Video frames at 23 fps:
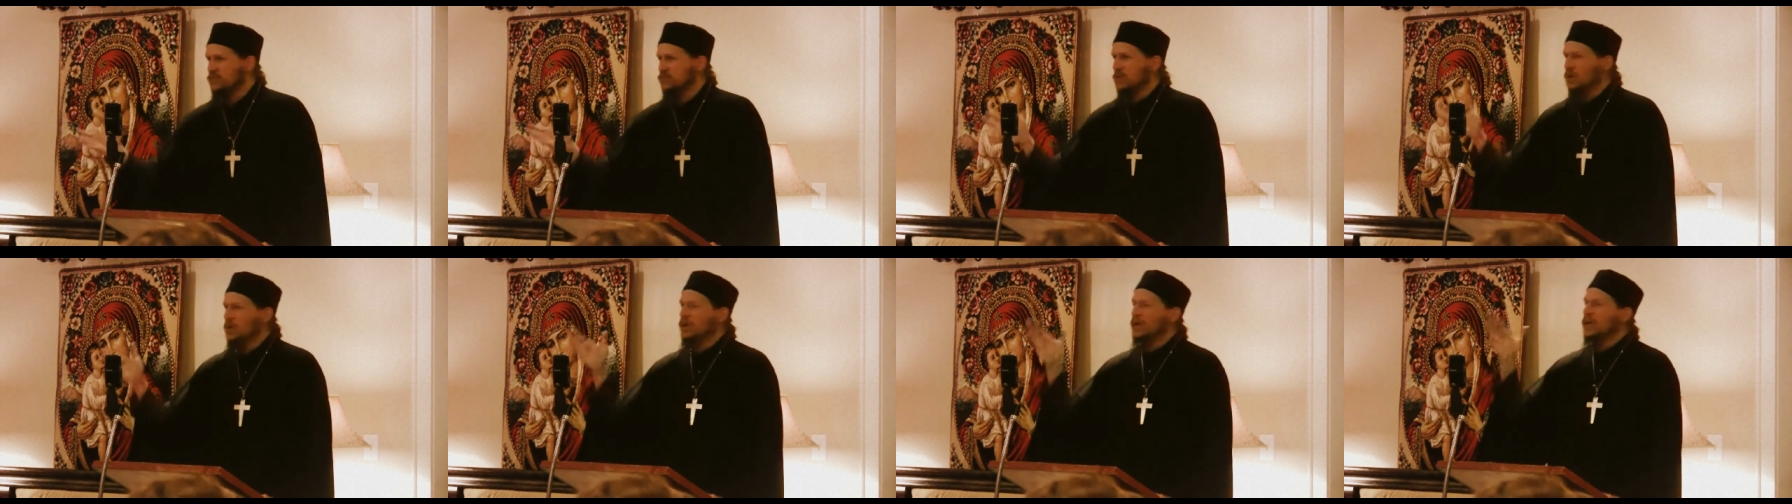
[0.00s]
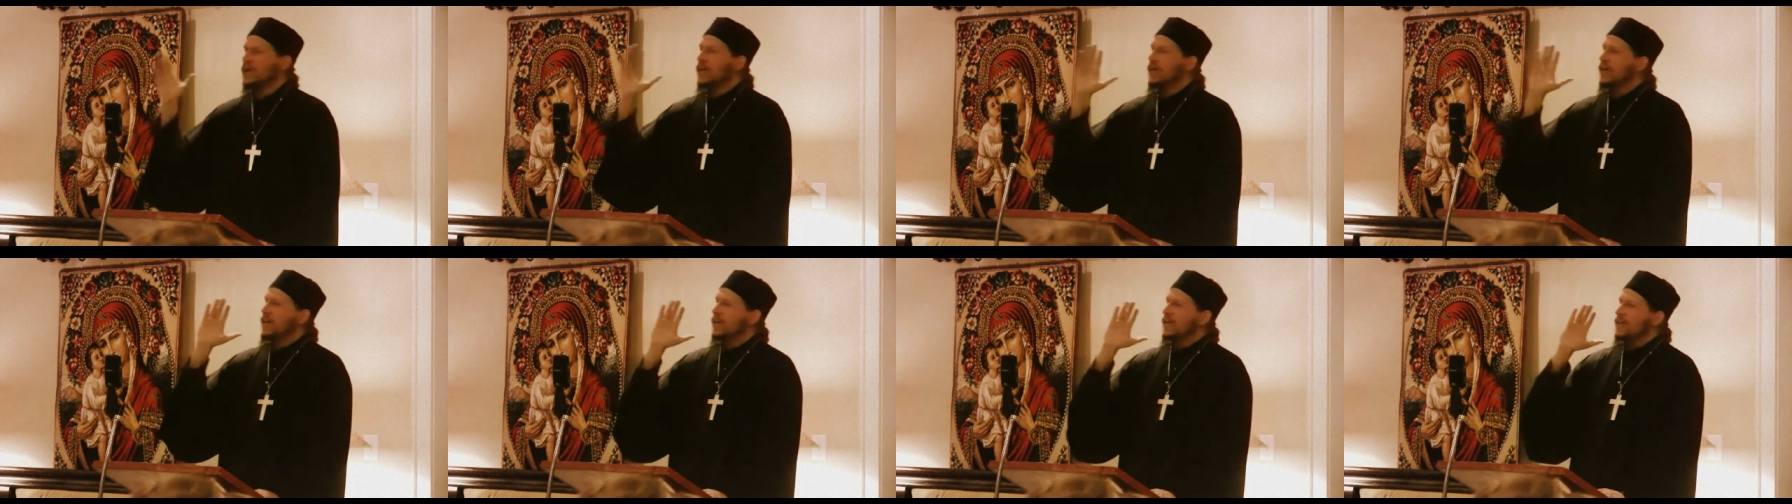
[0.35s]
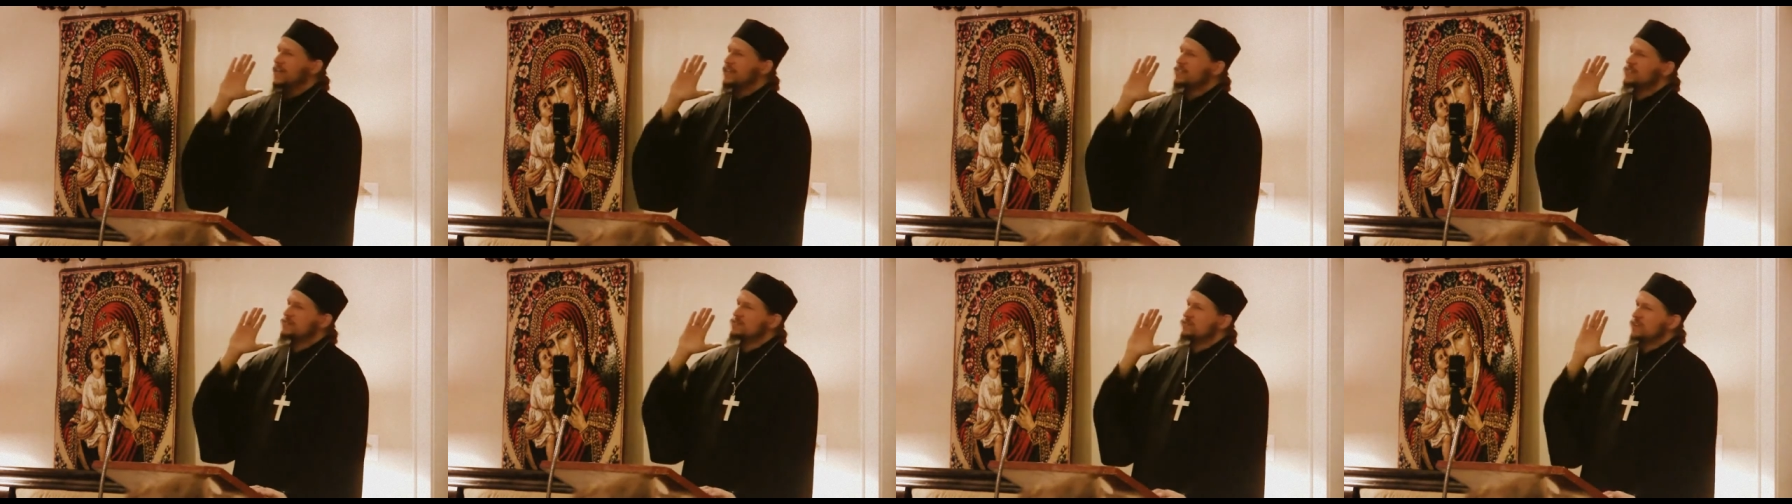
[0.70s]
So
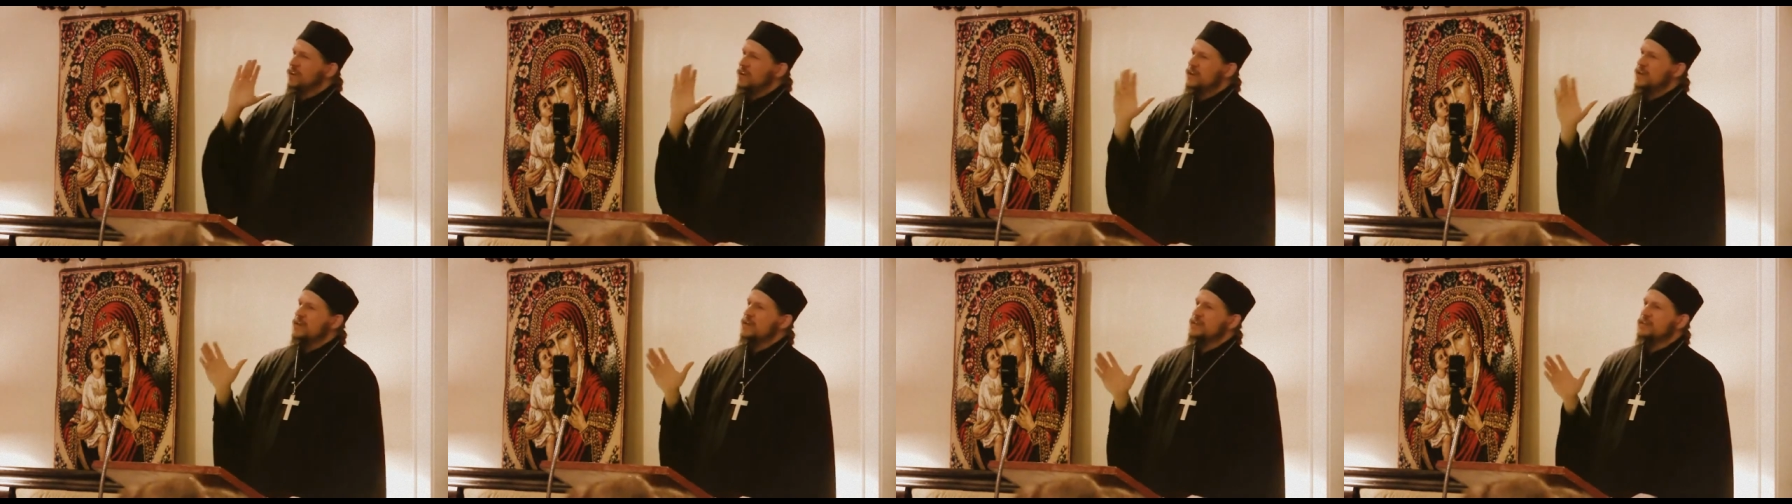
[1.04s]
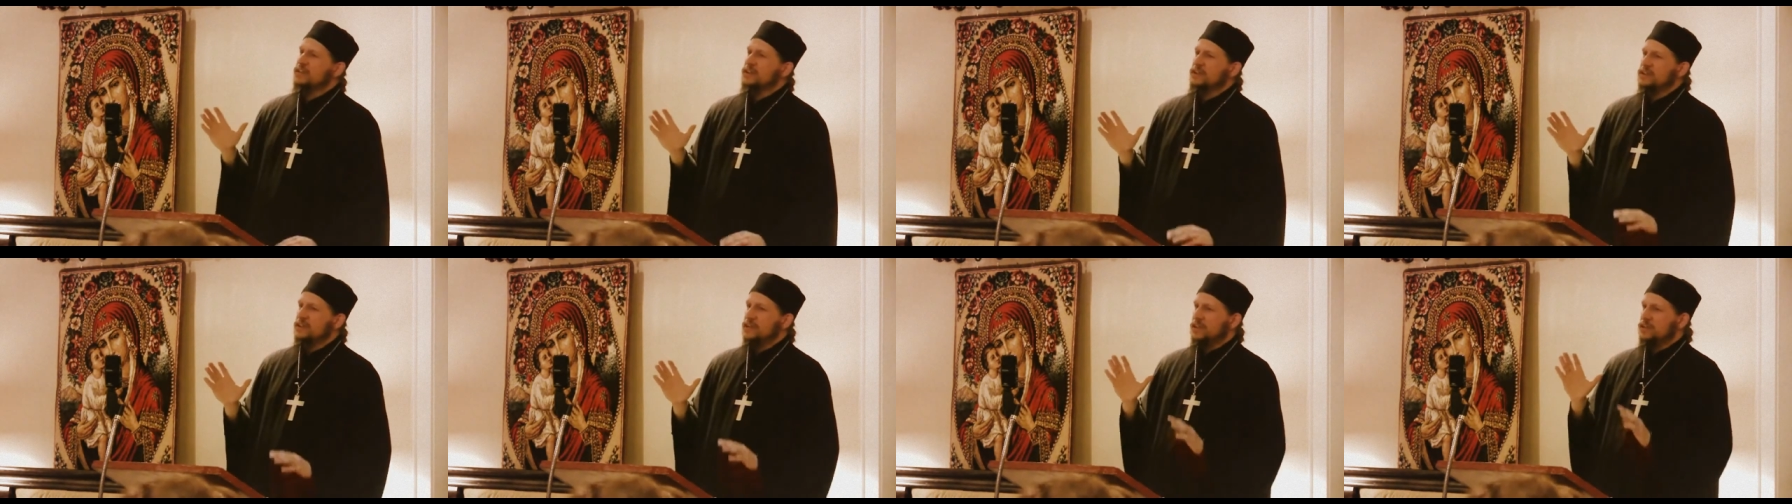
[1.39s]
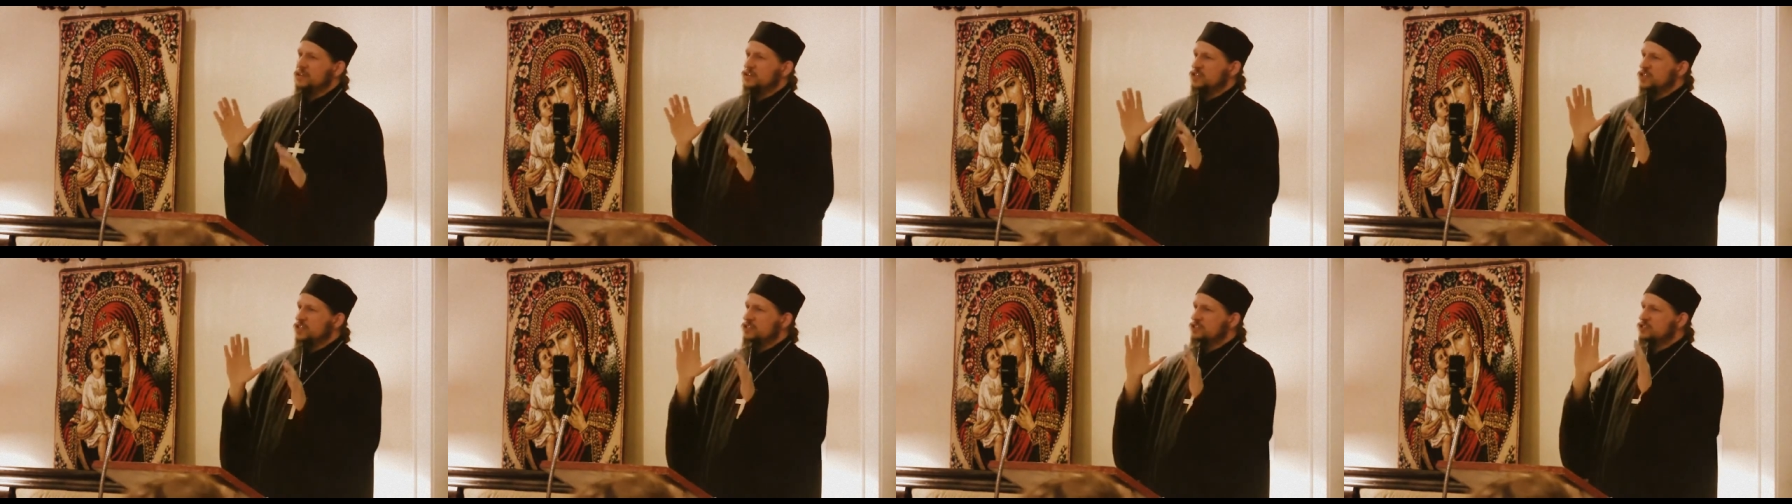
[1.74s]
it's very clear
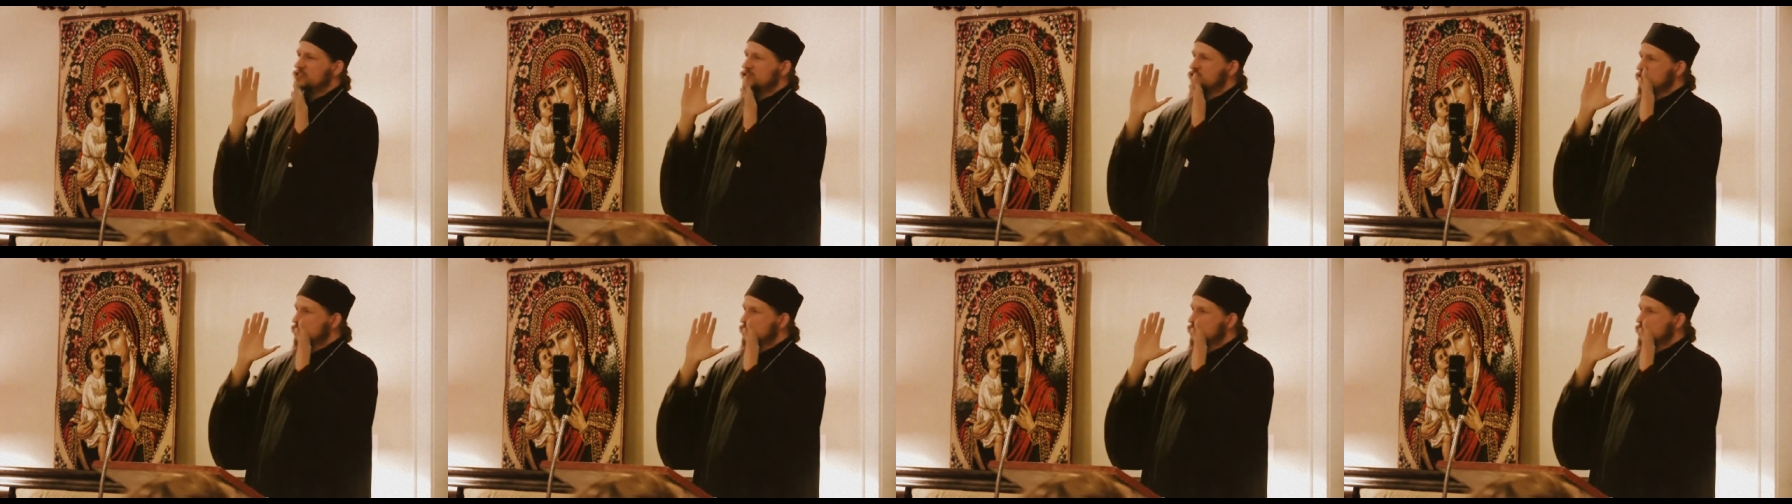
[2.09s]
that just